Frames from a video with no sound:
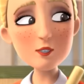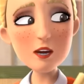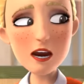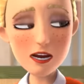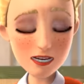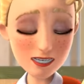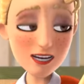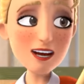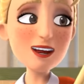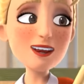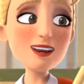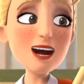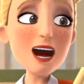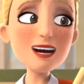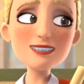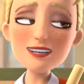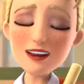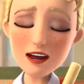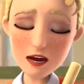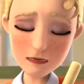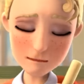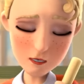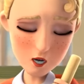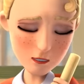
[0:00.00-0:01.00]
Well, that's
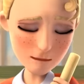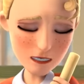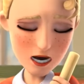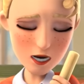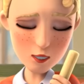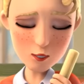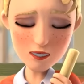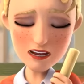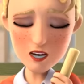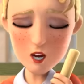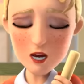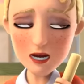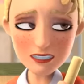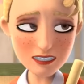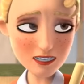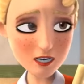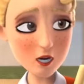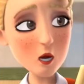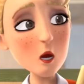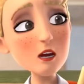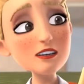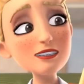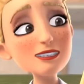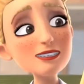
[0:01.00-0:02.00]
the problem with
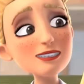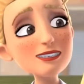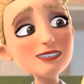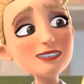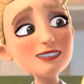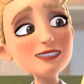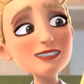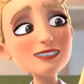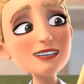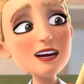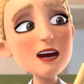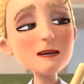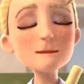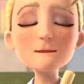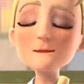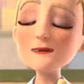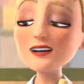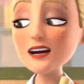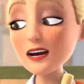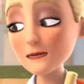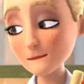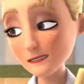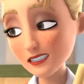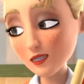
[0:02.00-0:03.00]
restaurants.
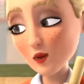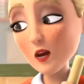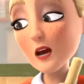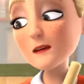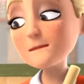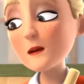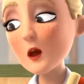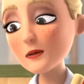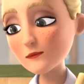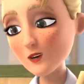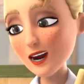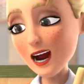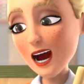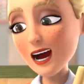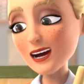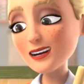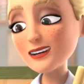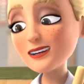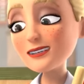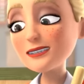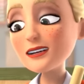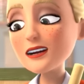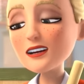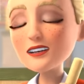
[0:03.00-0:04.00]
Sometimes you're popular,
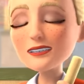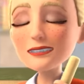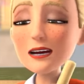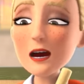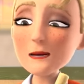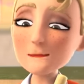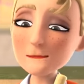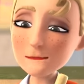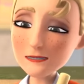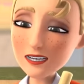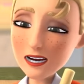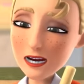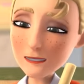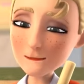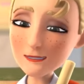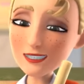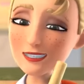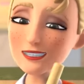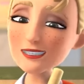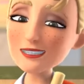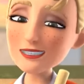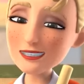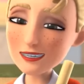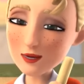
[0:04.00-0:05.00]
and
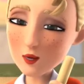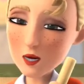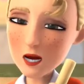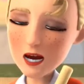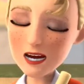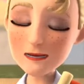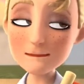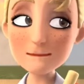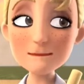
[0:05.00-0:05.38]
sometimes you're